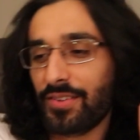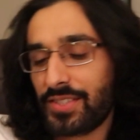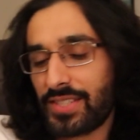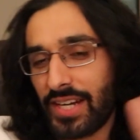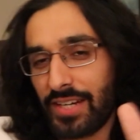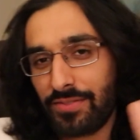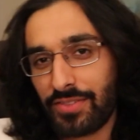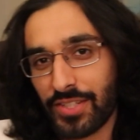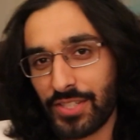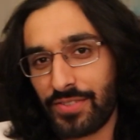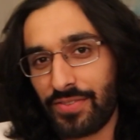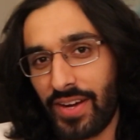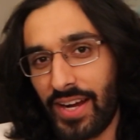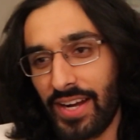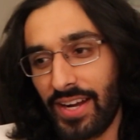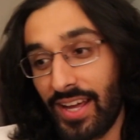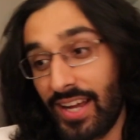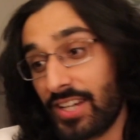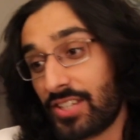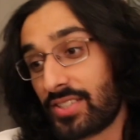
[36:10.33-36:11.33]
Seinfeld's fine.
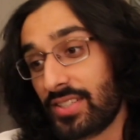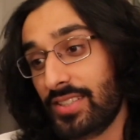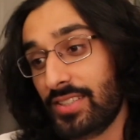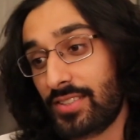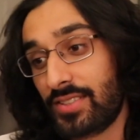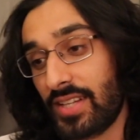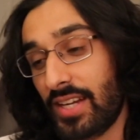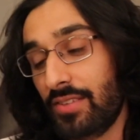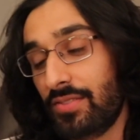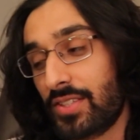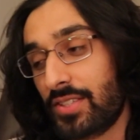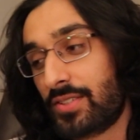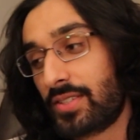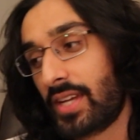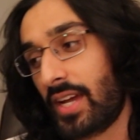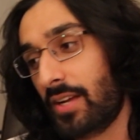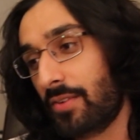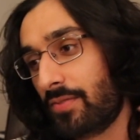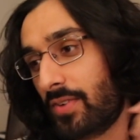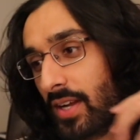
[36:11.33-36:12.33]
Seinfeld's
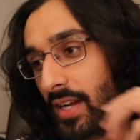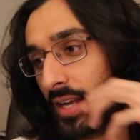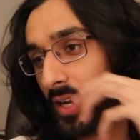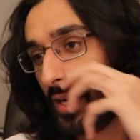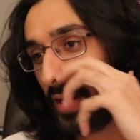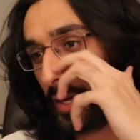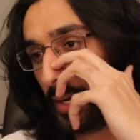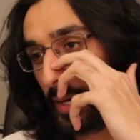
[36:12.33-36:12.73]
kind of fun.